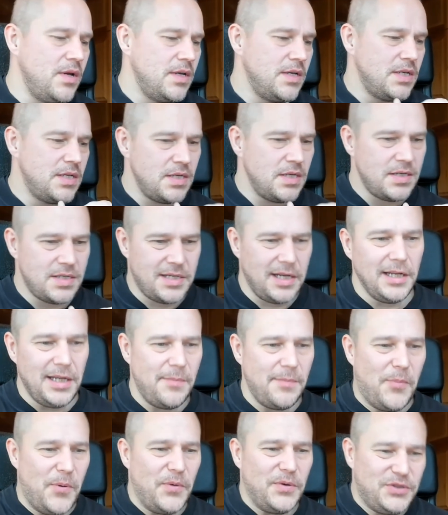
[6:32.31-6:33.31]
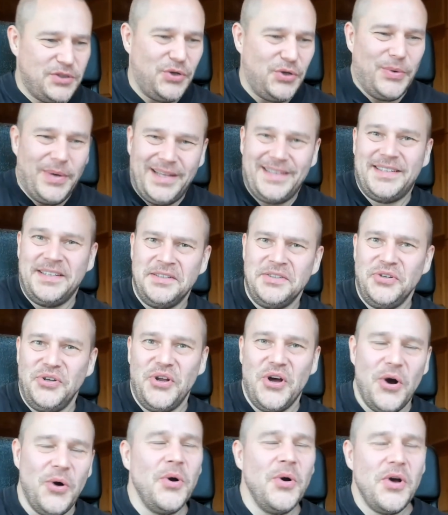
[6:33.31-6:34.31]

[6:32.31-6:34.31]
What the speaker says: sleep to it, you know?